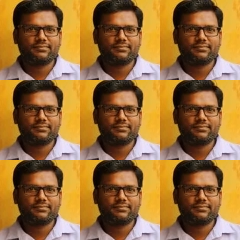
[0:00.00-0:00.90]

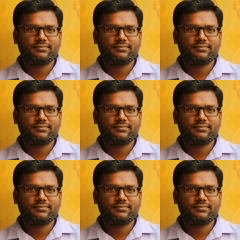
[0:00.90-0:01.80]

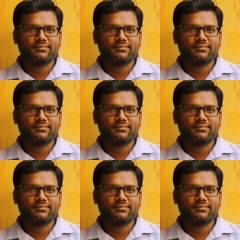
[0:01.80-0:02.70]

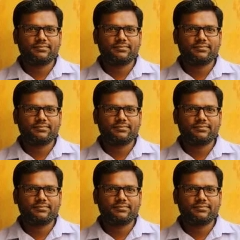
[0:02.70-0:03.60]

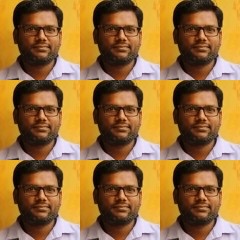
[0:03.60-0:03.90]
No one is speaking in this clip.